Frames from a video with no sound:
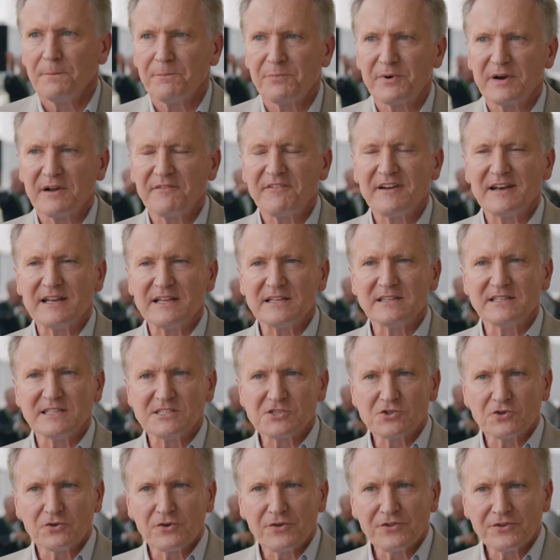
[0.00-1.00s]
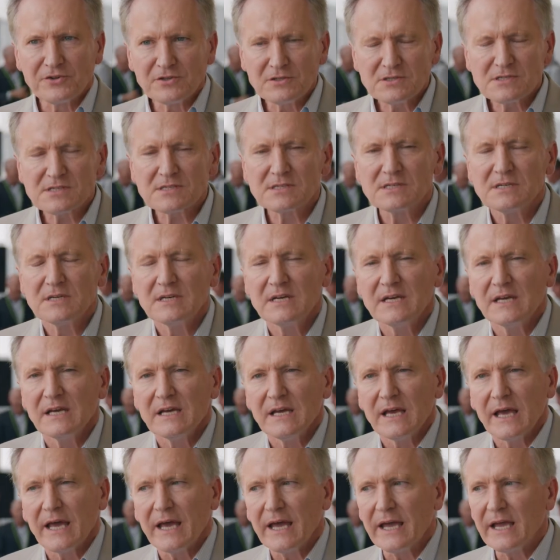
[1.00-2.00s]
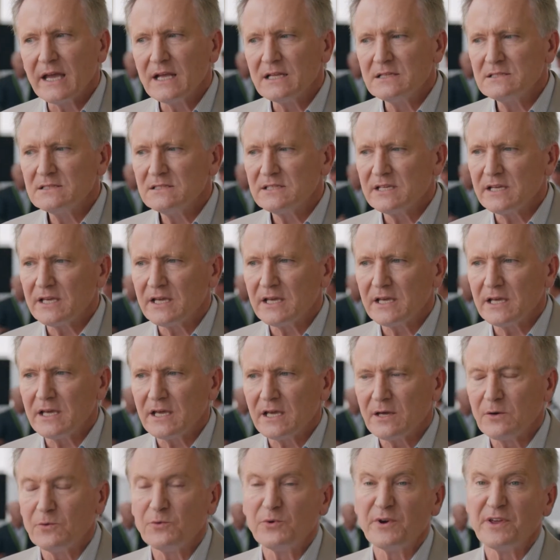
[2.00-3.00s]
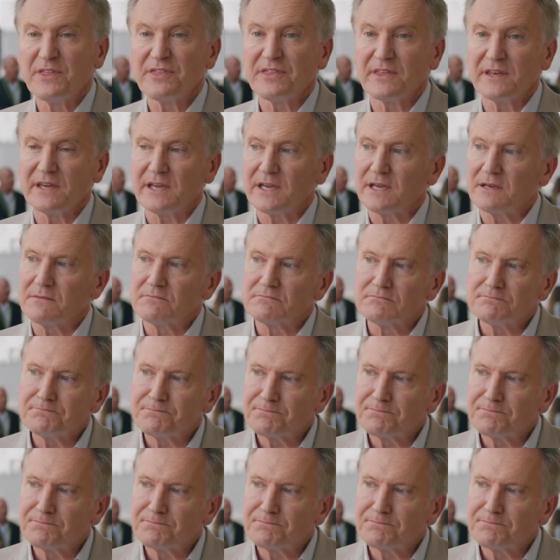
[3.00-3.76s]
prevalent disorders. And with a